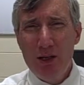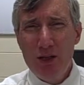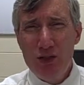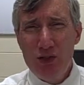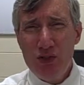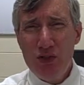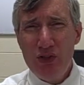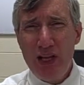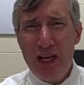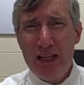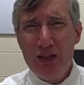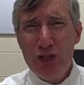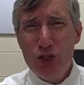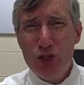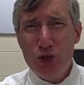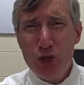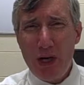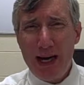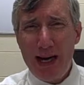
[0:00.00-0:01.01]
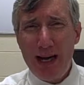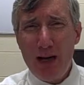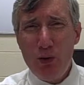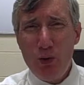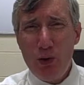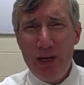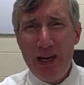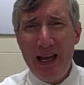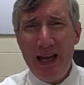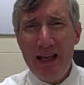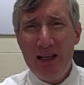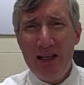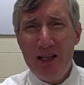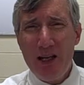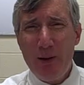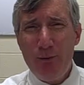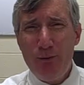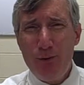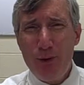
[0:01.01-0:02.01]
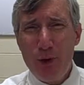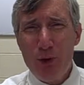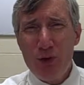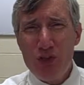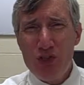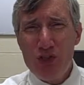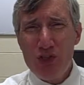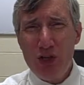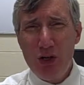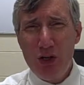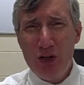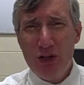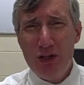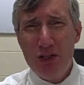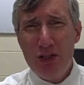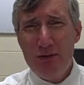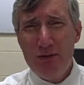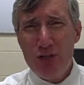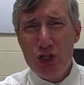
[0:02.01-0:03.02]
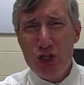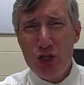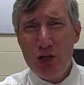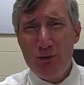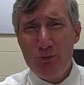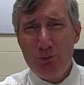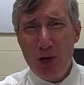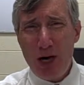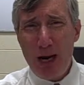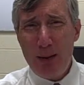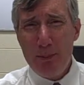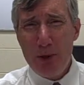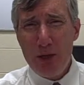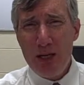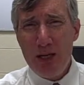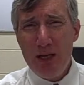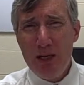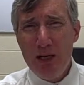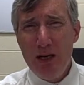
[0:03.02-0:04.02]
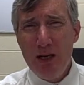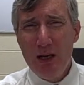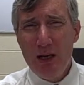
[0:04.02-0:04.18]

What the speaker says: so that the trial would end up focusing on the division of property